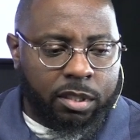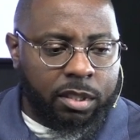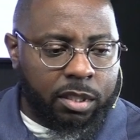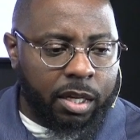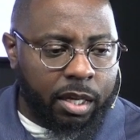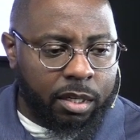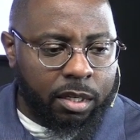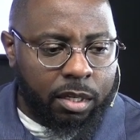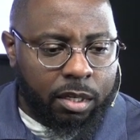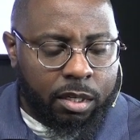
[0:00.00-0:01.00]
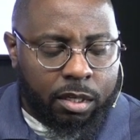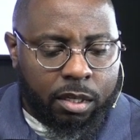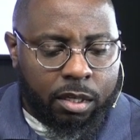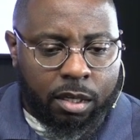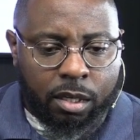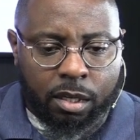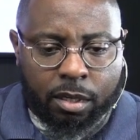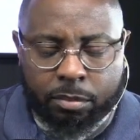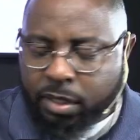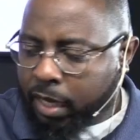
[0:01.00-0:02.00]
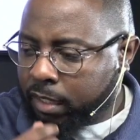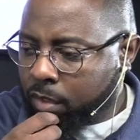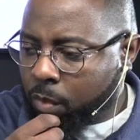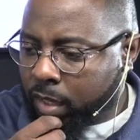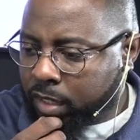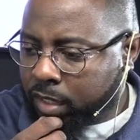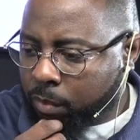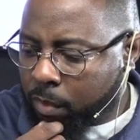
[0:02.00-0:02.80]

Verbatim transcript: She said, um, she asked a question.